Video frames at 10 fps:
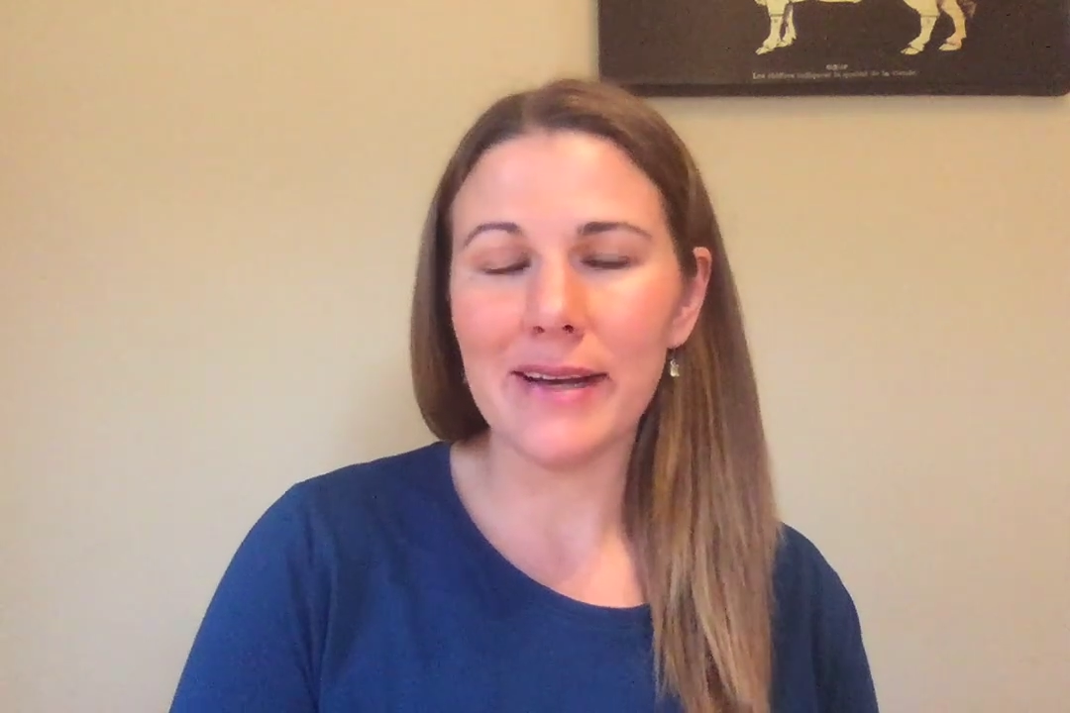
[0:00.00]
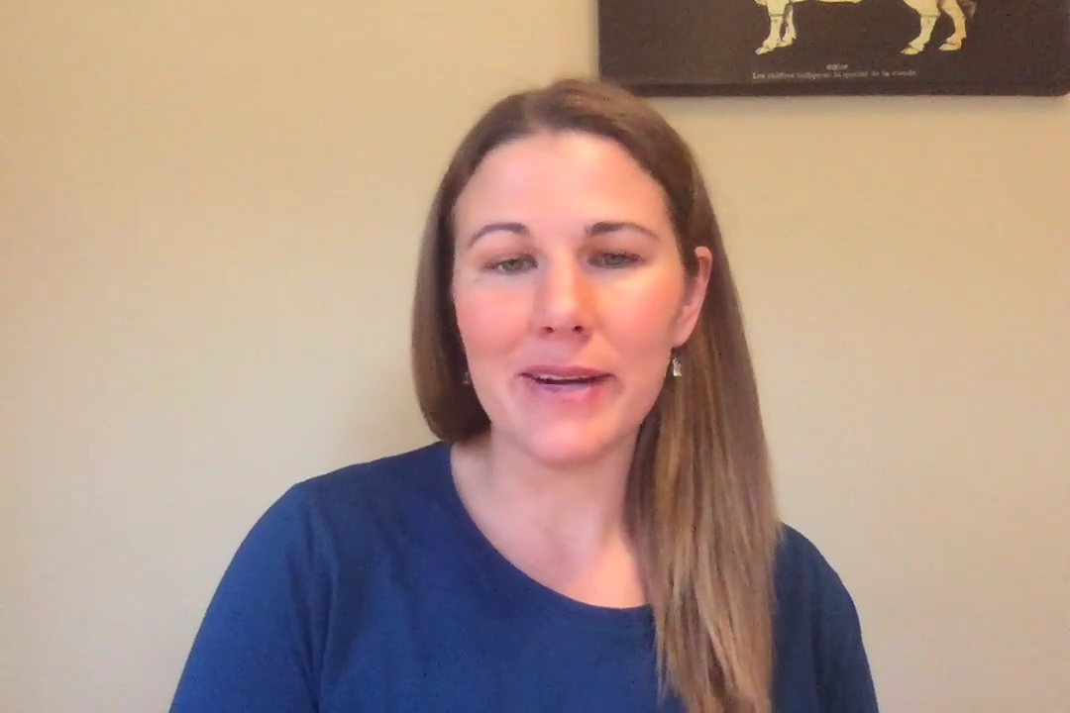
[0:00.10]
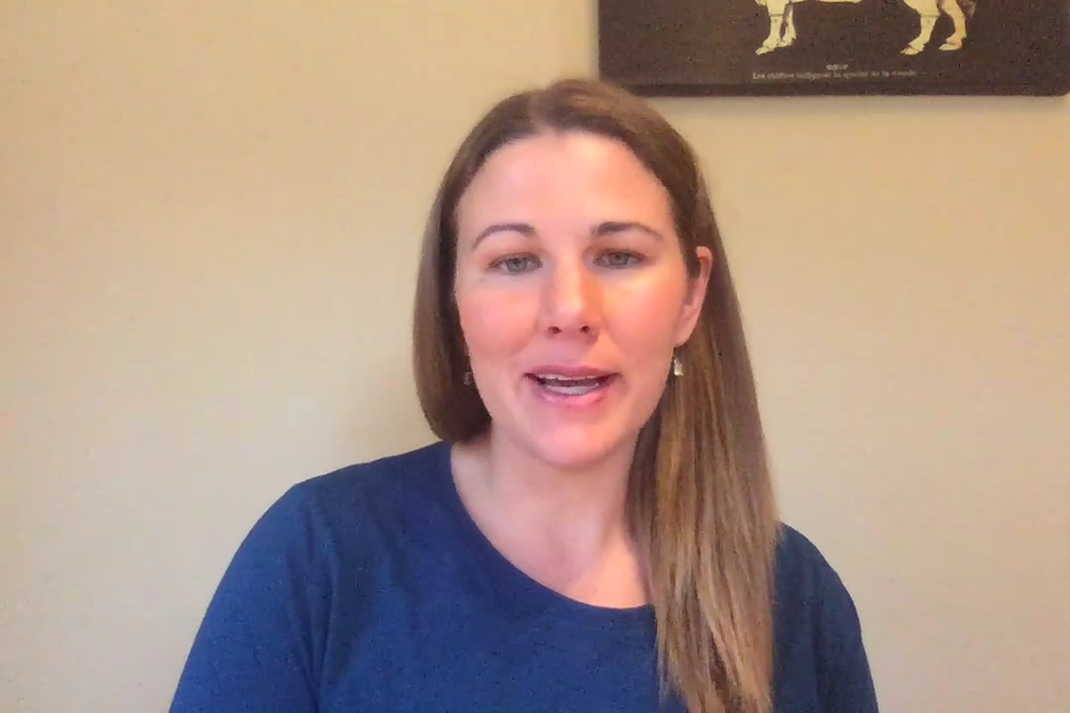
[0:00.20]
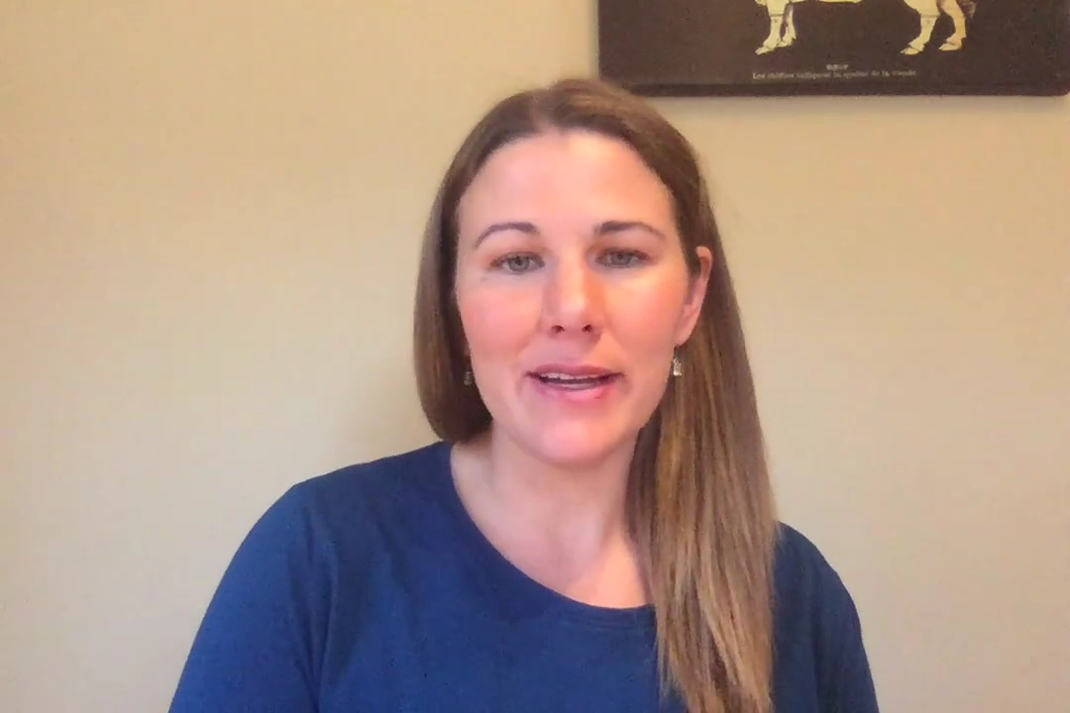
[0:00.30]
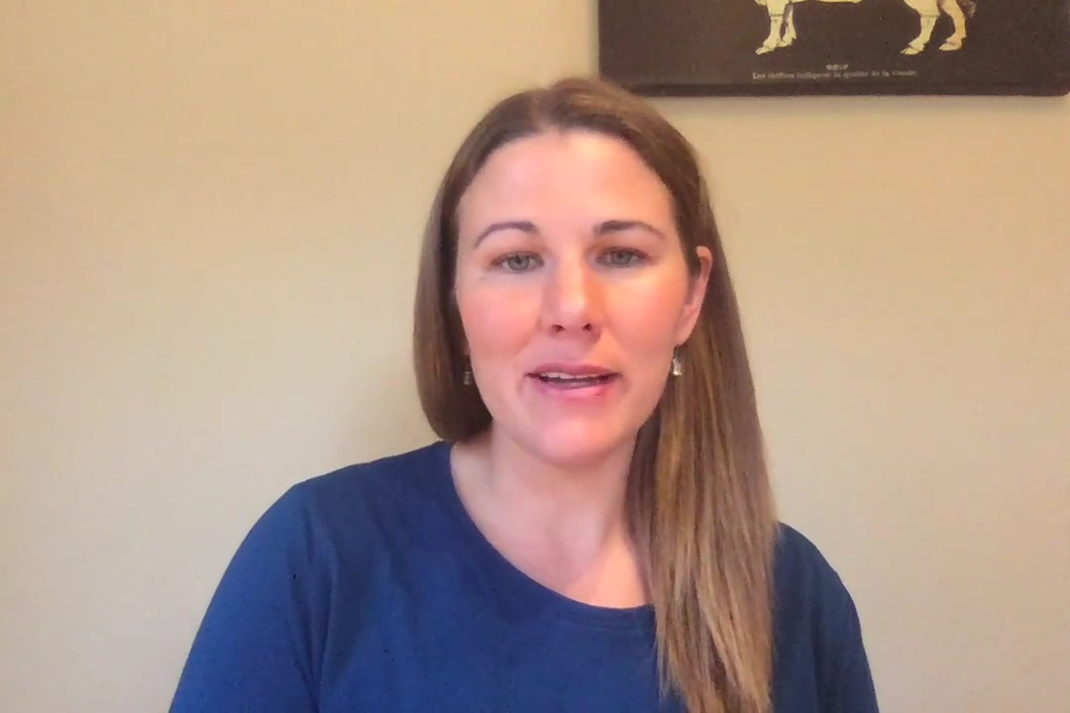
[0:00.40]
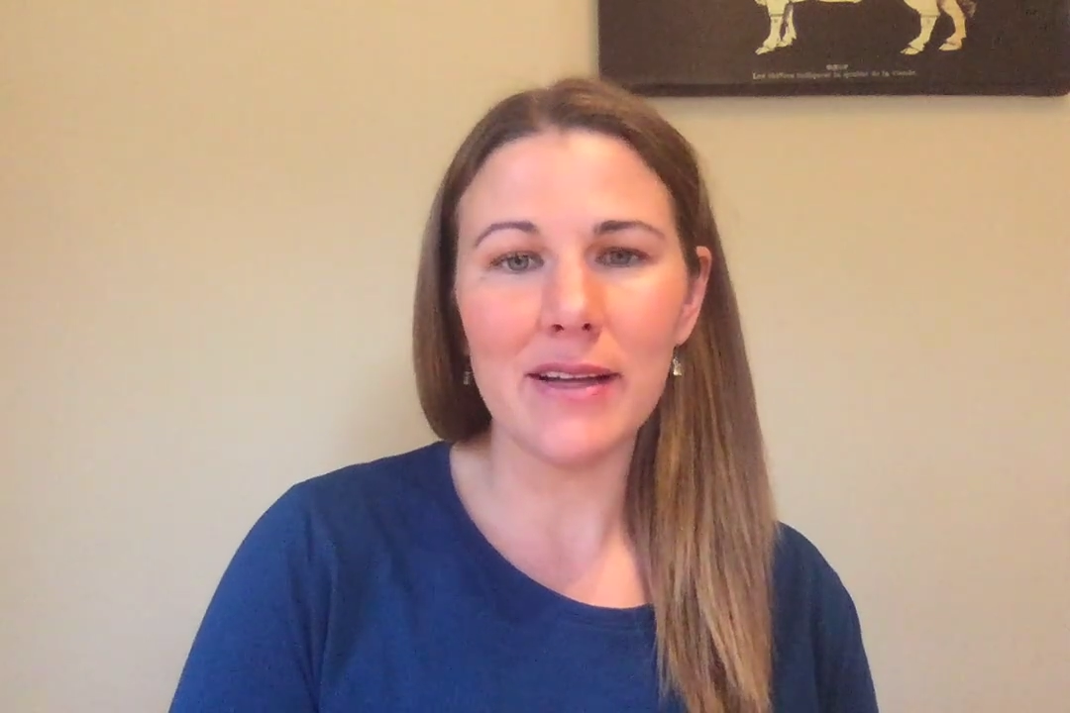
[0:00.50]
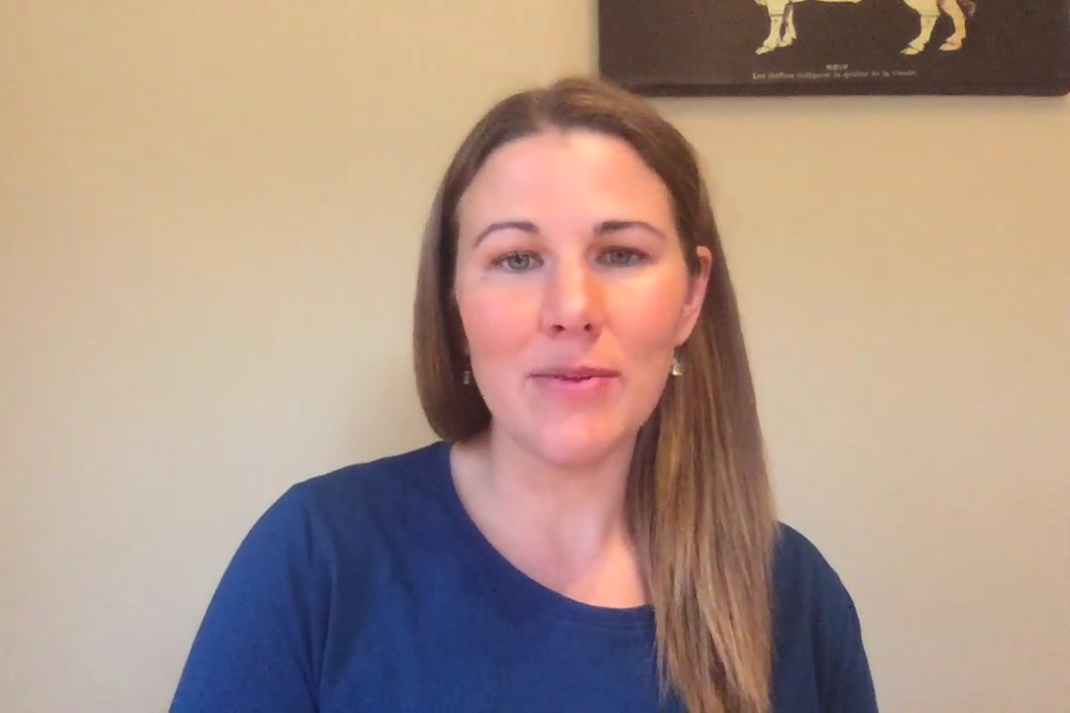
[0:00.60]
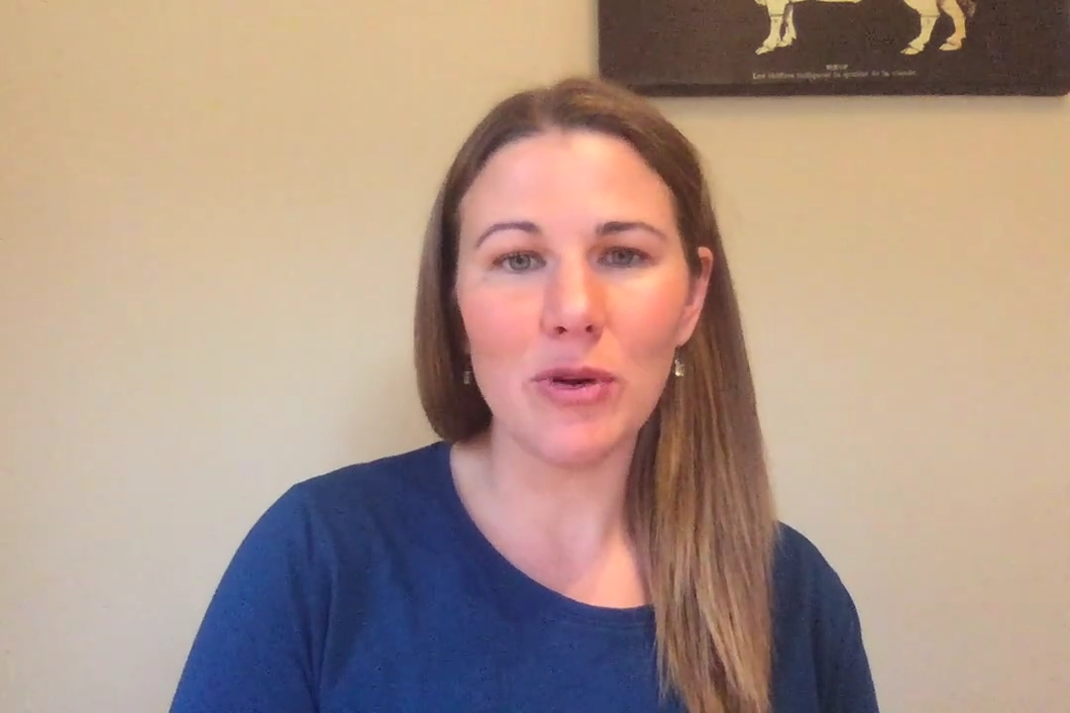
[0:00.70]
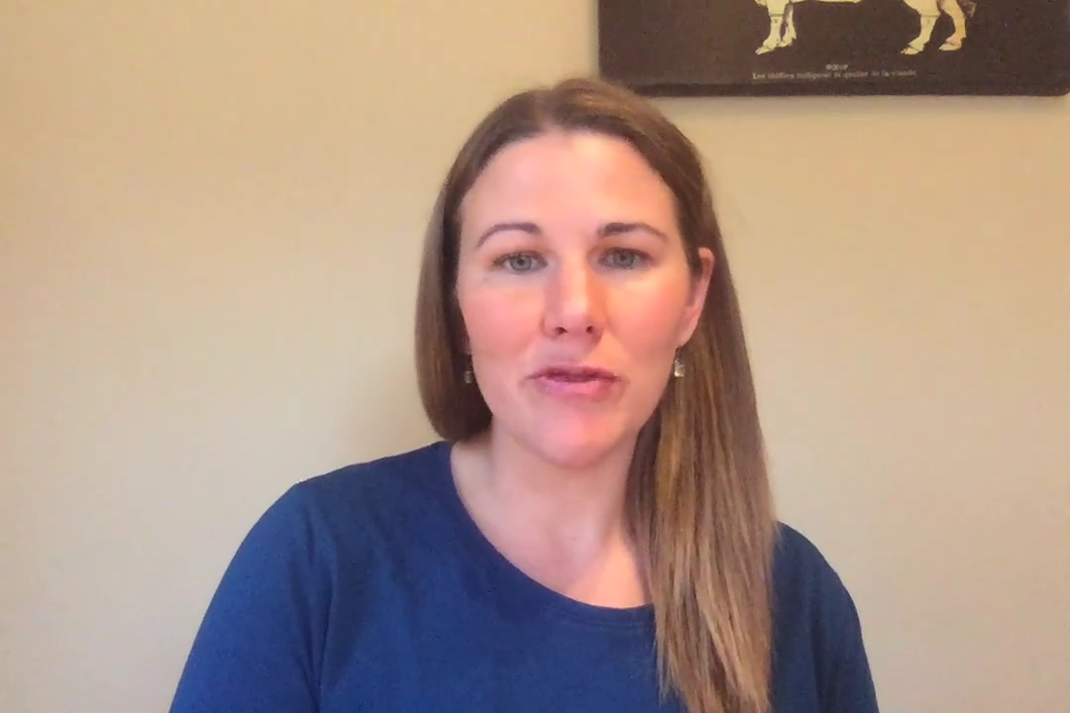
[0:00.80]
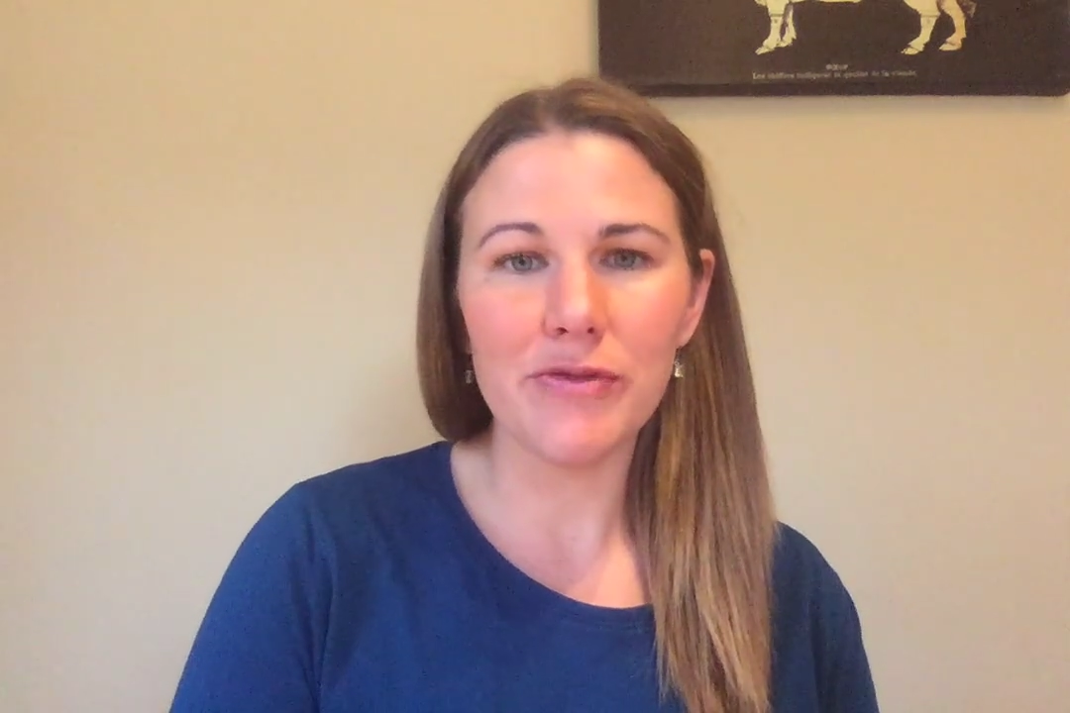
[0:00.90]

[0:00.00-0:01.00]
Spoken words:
and I eat a lot more